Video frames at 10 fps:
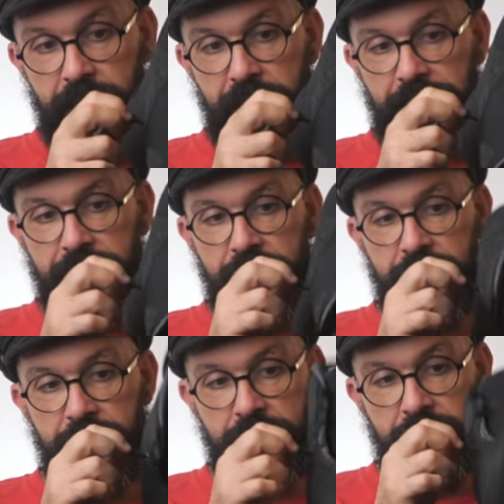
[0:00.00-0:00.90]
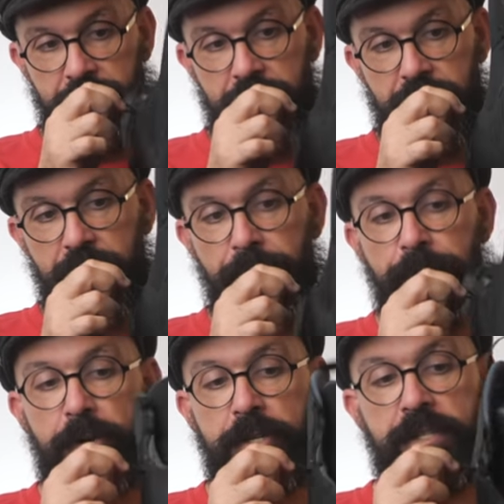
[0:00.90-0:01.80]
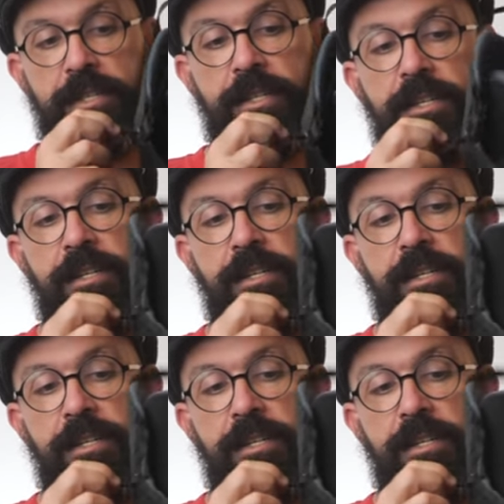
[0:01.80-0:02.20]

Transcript: like this, the first